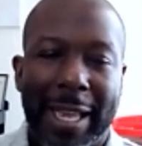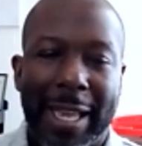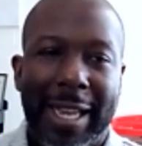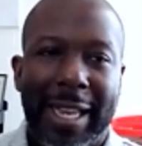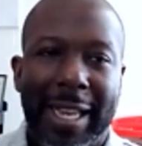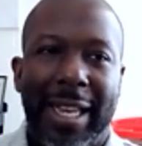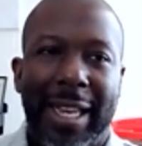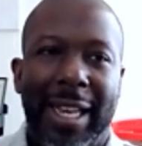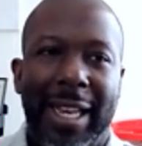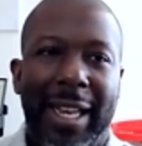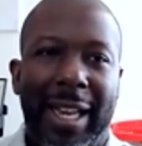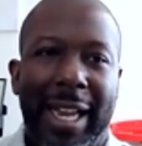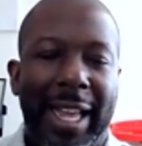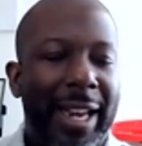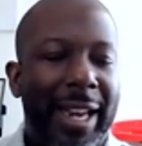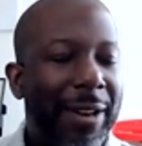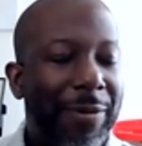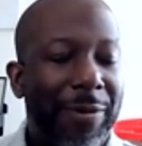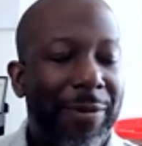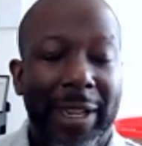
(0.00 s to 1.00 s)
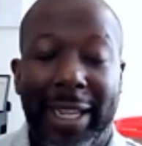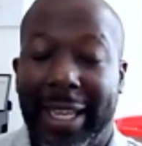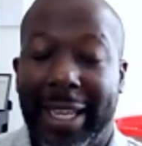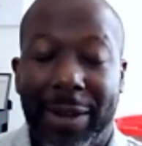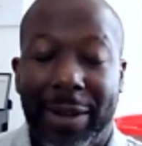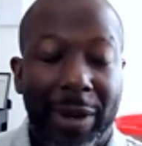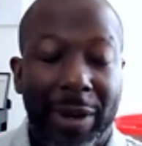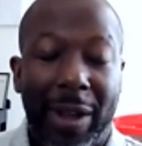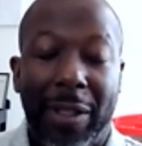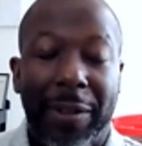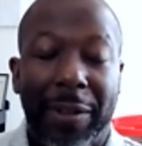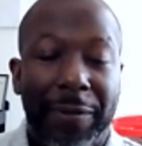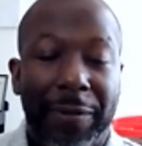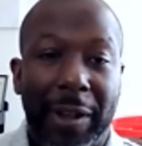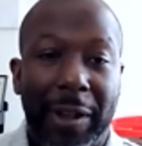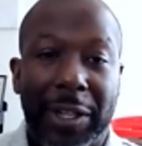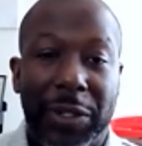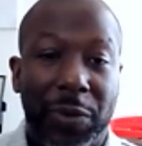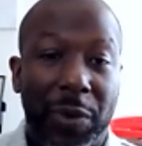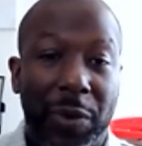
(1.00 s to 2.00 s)
I didn't really get what all the fuss
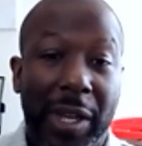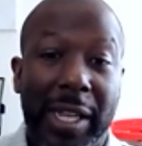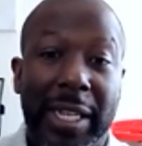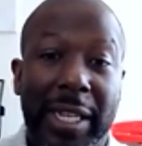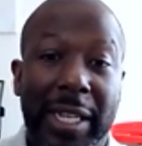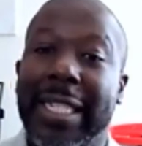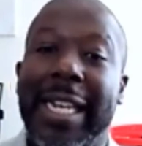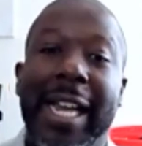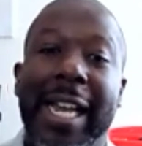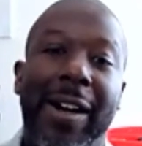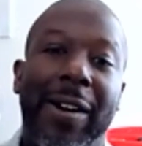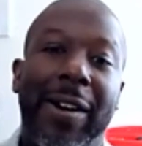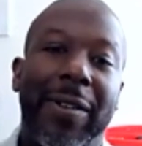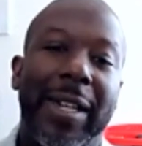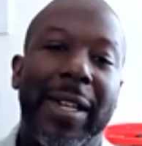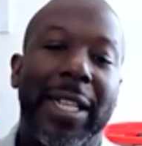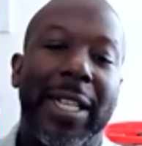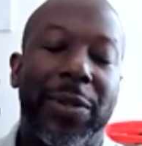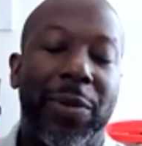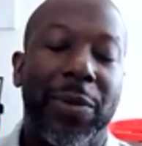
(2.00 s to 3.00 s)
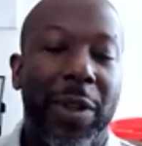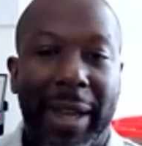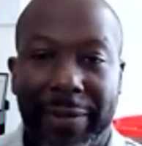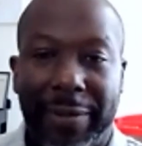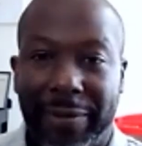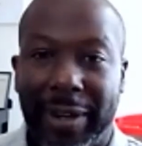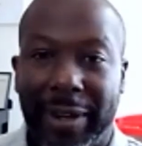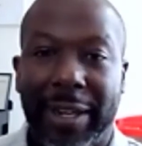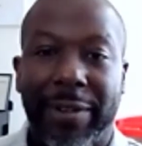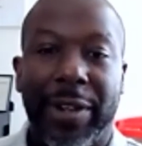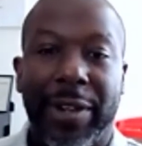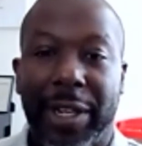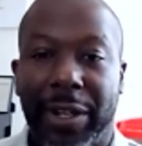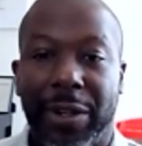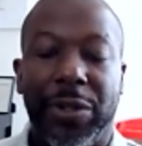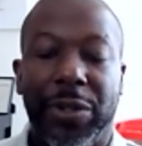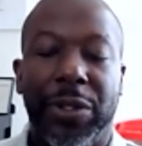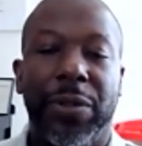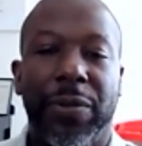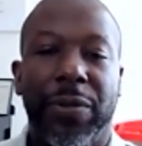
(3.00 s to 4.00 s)
was. Now it's one of my favorite
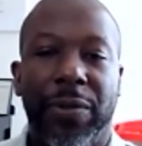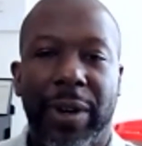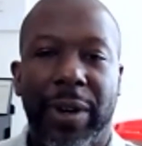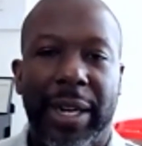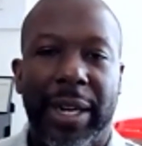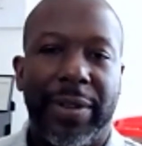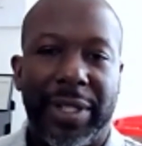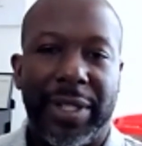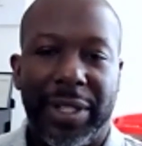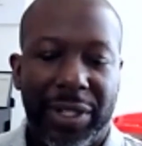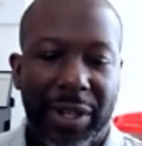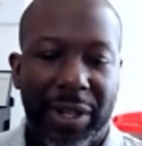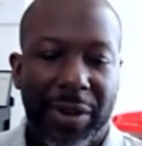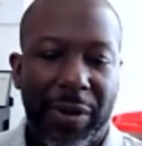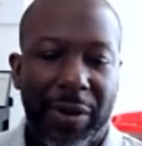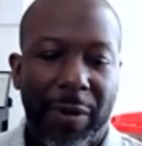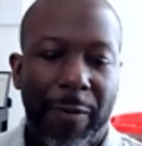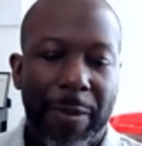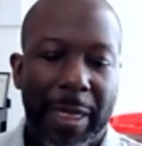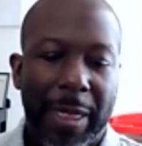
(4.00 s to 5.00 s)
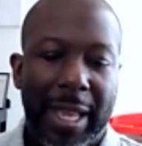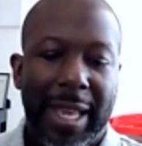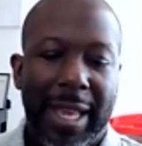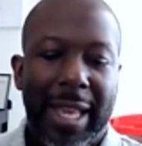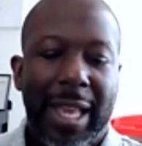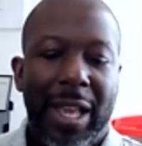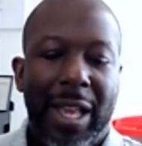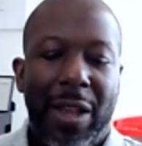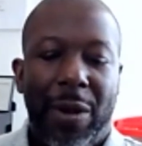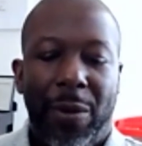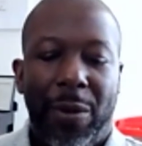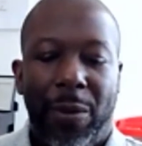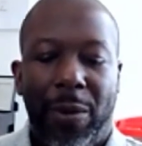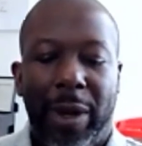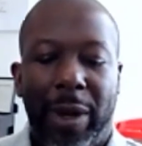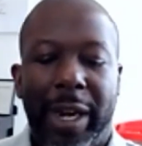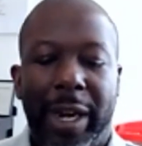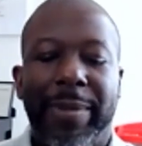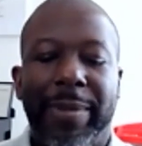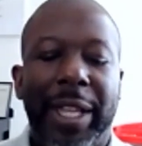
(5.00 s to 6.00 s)
go-to fragrances. So what I'm
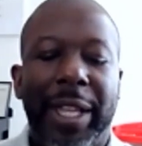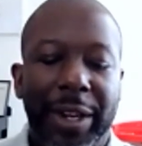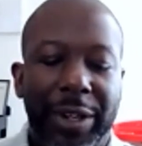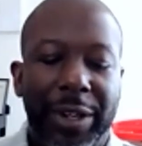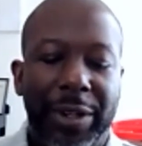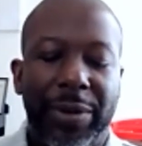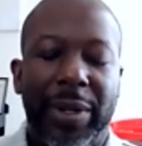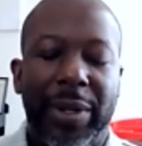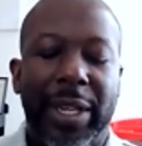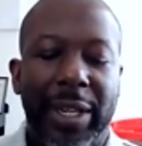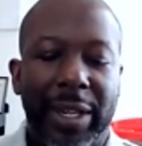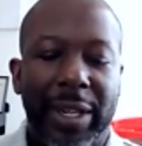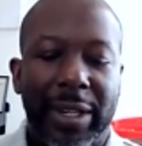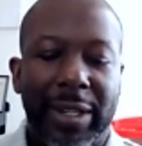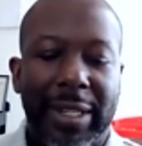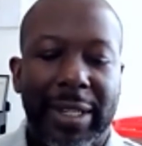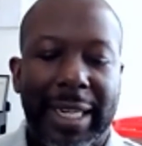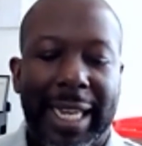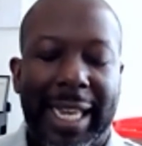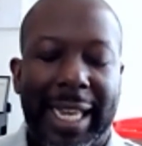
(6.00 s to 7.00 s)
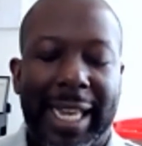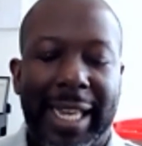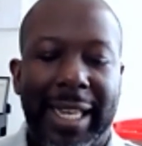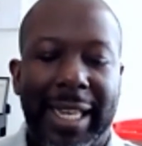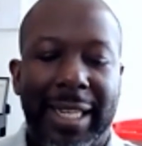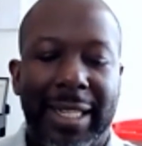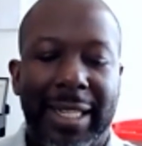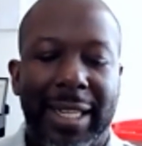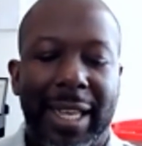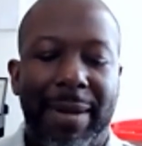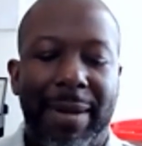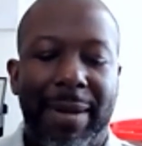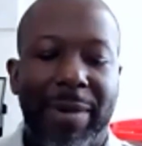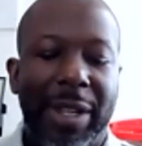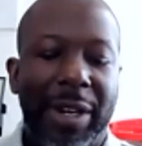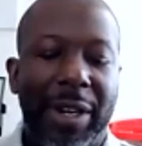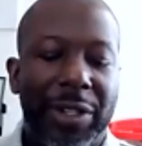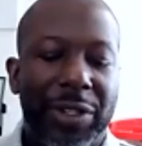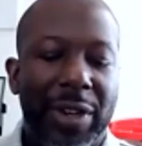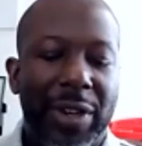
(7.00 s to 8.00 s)
gonna do here is I'm gonna try
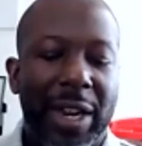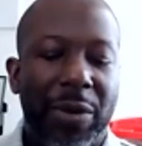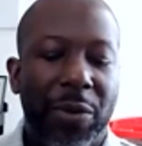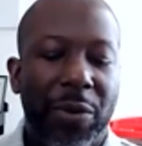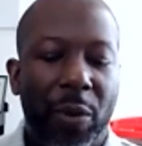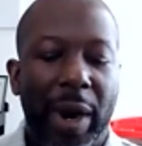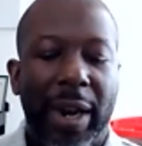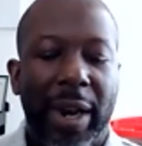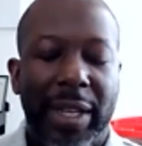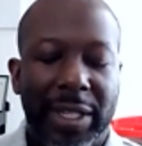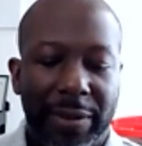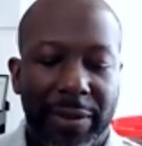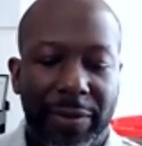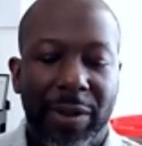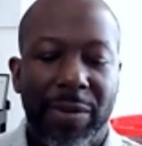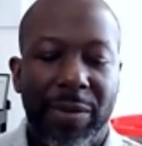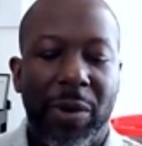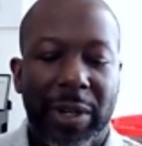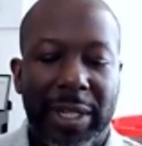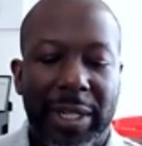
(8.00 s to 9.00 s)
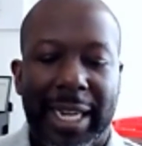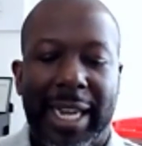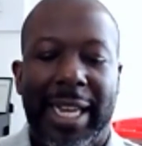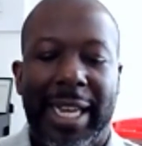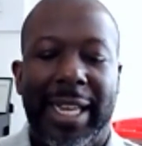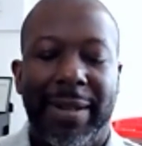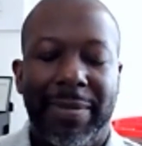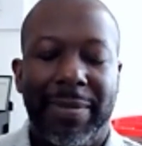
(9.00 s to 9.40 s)
to wear this a few more times.